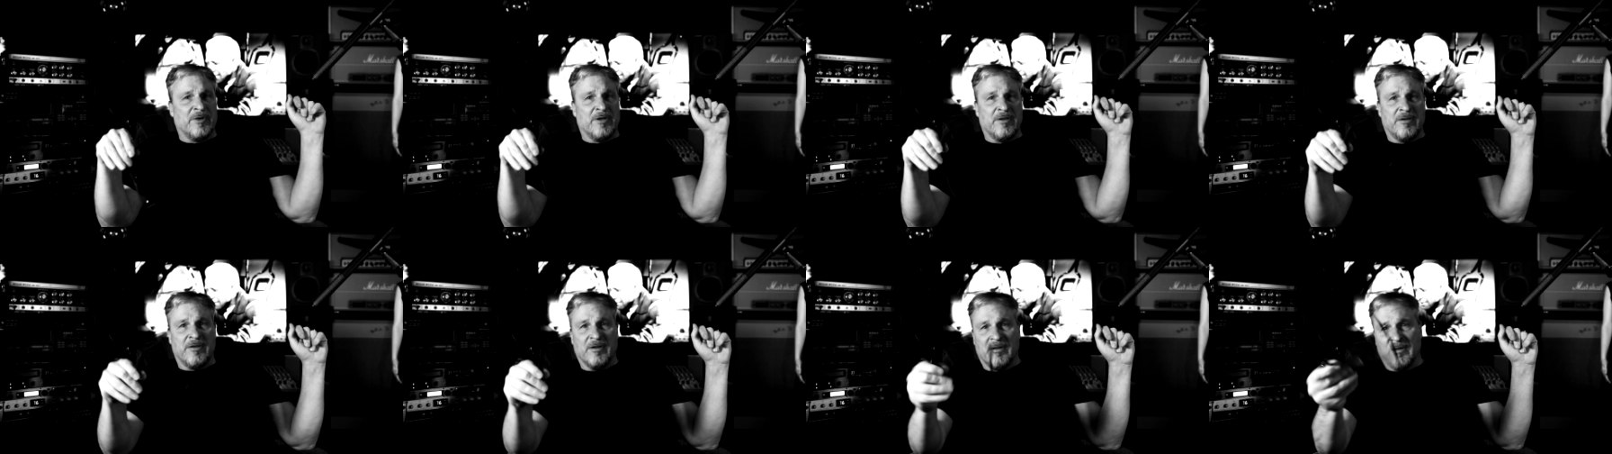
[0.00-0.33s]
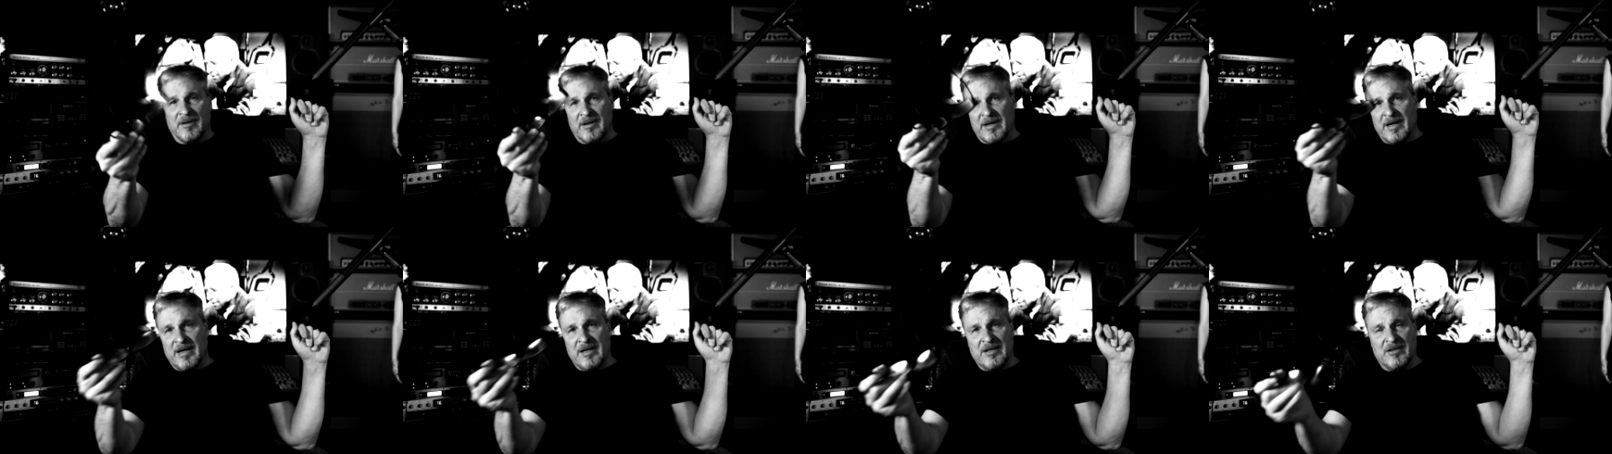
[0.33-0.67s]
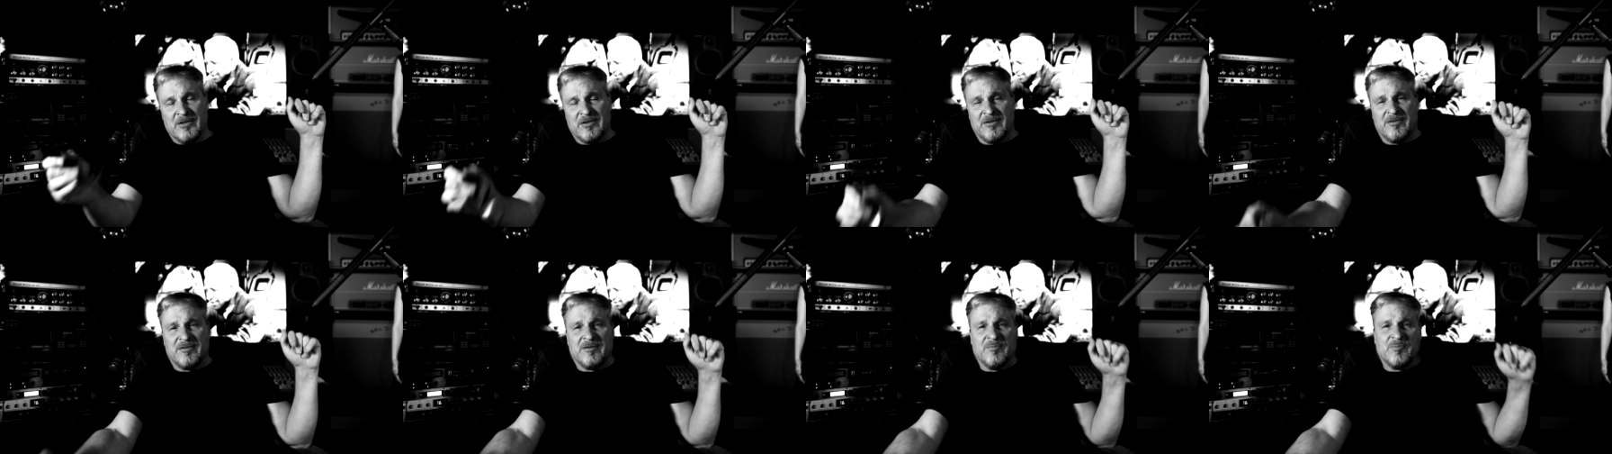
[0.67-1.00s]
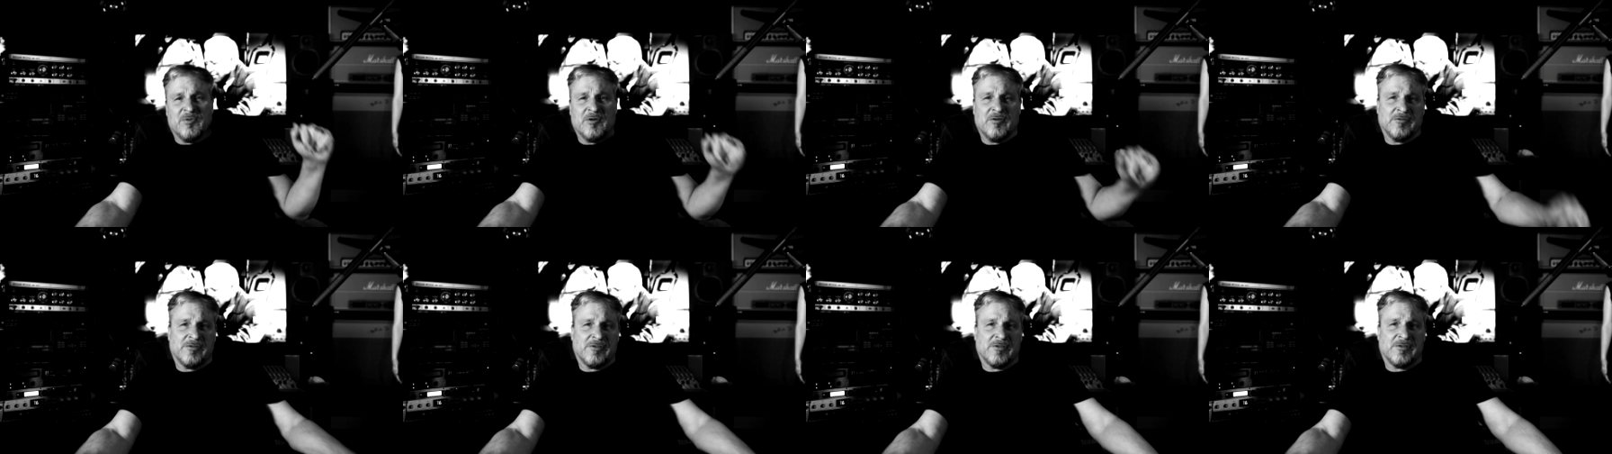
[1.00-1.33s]
The lens is the
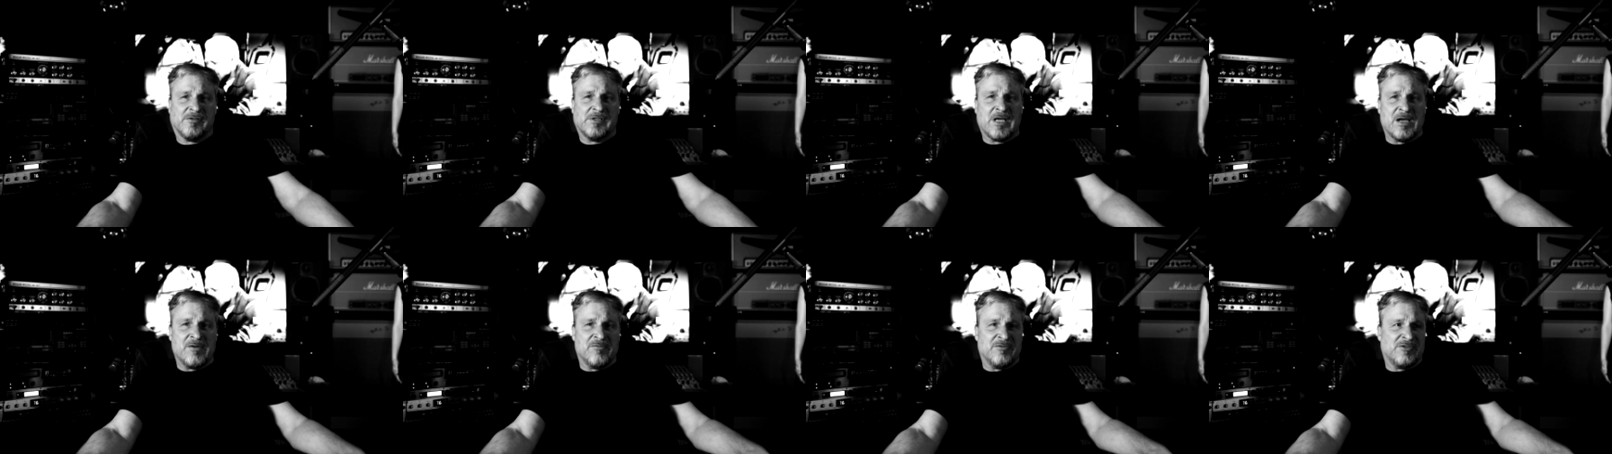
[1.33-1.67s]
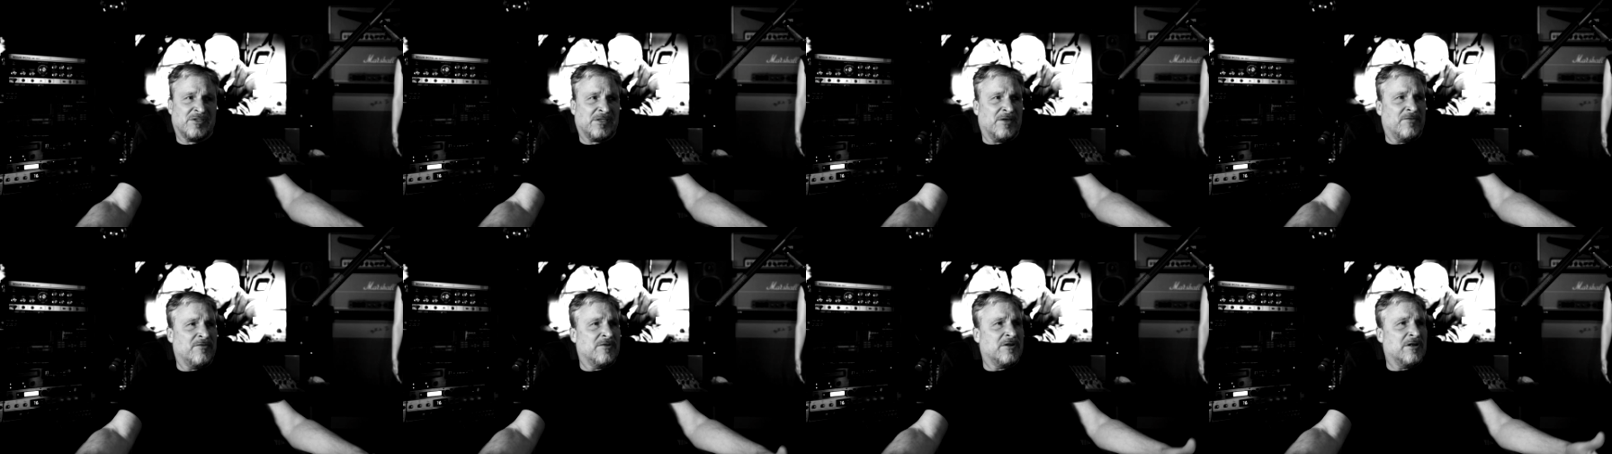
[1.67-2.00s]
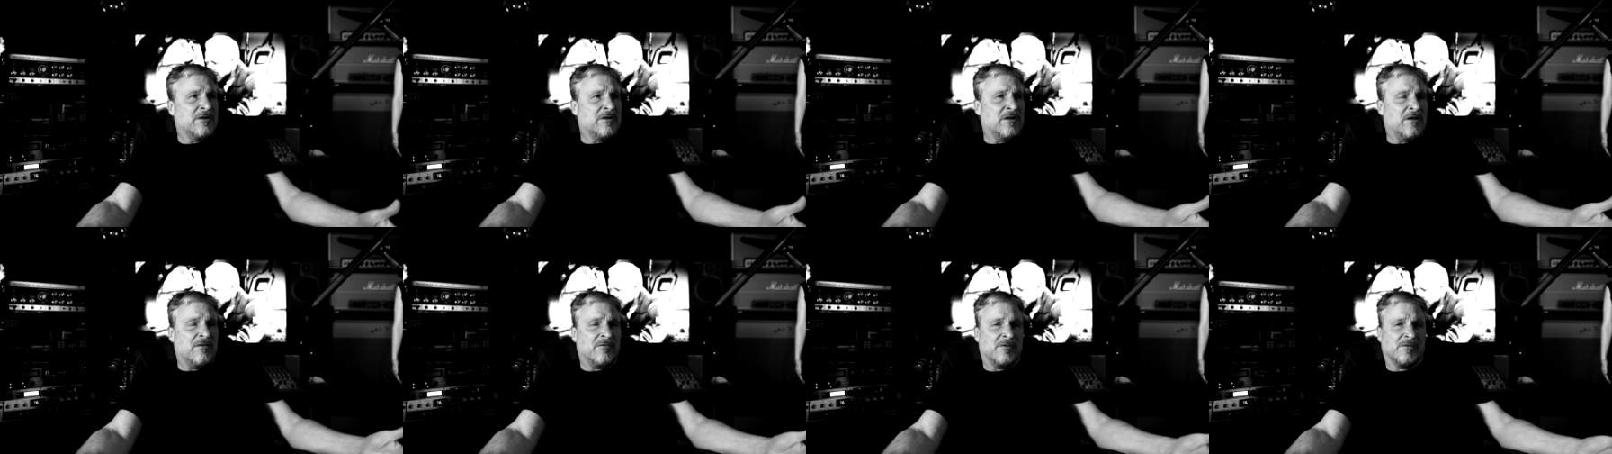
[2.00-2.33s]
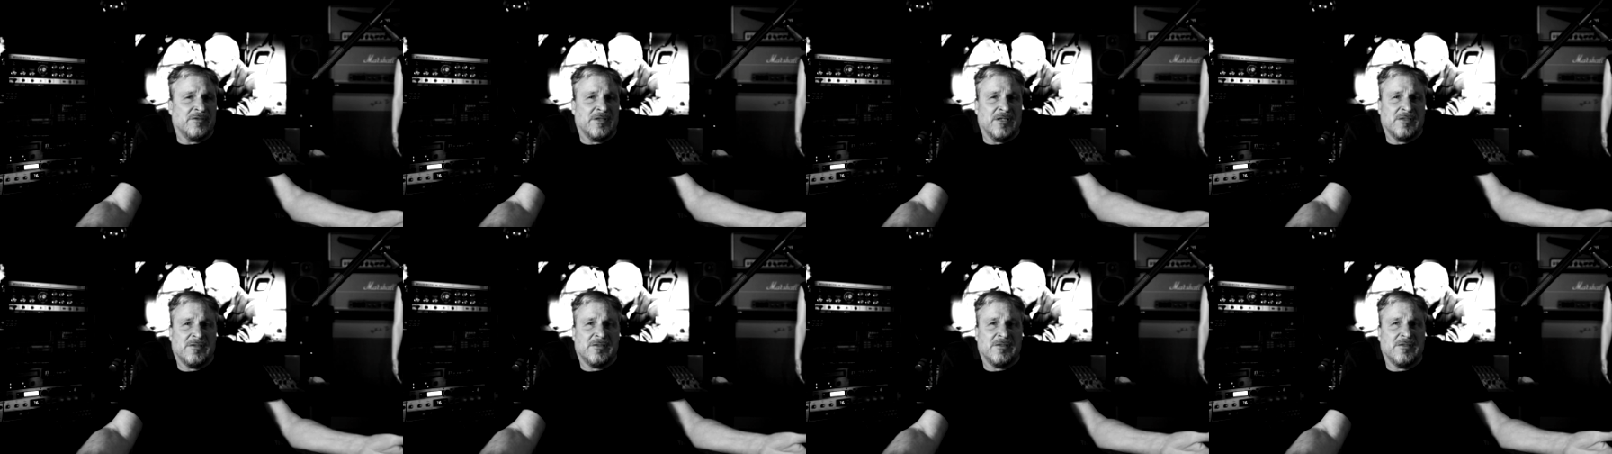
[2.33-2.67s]
most. That was
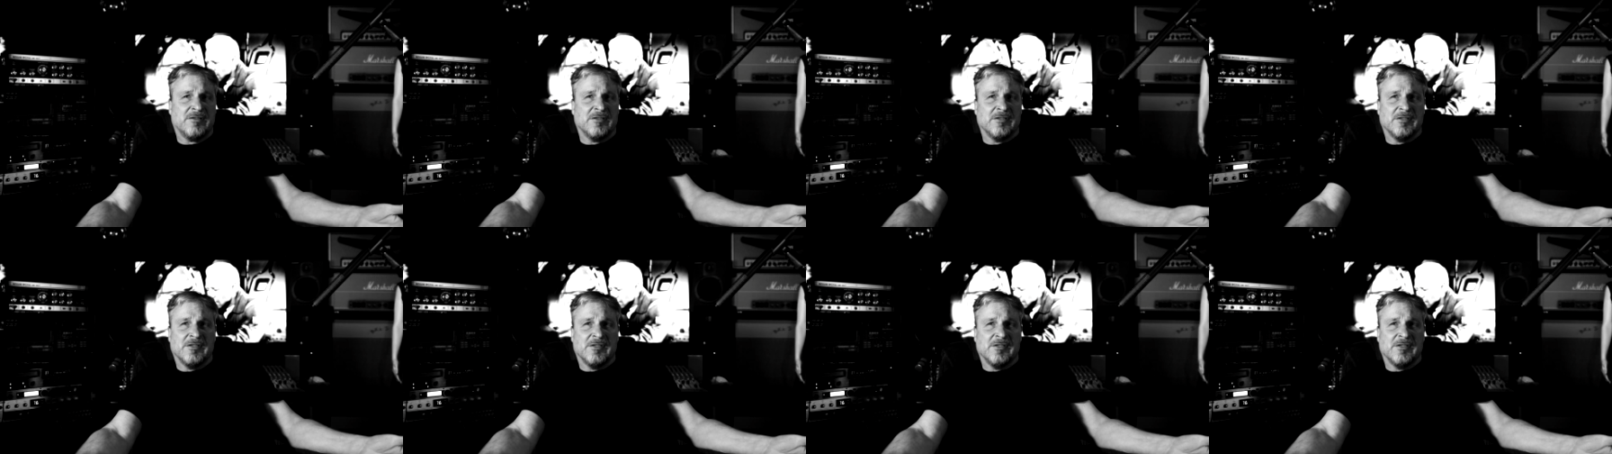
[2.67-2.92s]
$700.